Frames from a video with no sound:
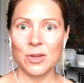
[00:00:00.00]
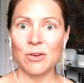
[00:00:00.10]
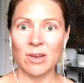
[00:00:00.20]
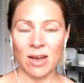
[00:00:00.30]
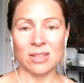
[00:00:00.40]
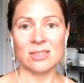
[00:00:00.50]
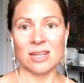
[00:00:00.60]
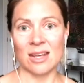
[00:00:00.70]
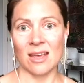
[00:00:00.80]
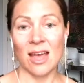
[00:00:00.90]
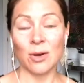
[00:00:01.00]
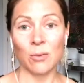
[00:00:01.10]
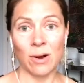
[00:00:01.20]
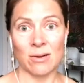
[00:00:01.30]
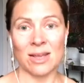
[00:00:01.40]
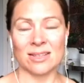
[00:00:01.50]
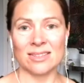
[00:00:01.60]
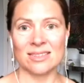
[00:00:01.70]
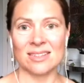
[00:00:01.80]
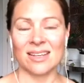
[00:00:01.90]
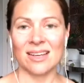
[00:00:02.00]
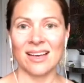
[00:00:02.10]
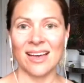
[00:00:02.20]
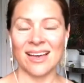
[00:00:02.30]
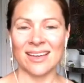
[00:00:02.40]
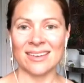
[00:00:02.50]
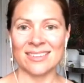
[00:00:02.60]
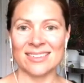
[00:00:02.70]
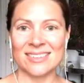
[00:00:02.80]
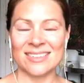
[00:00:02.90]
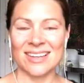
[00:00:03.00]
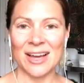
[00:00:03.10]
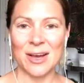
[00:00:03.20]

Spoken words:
curiosity and awareness and